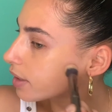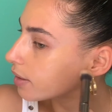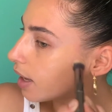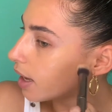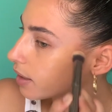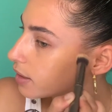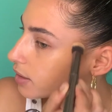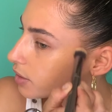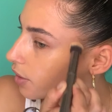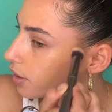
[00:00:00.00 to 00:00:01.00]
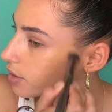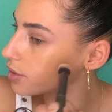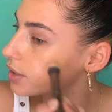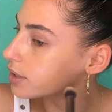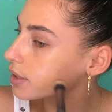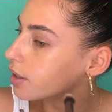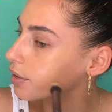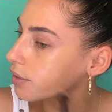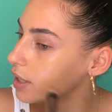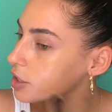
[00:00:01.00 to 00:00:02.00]
acne scars or
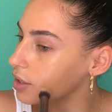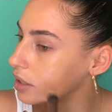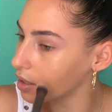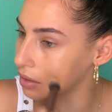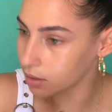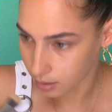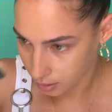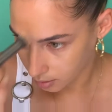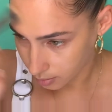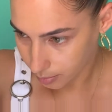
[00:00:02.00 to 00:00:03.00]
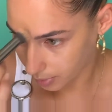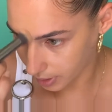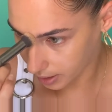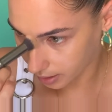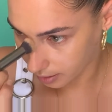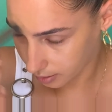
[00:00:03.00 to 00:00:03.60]
discoloration, but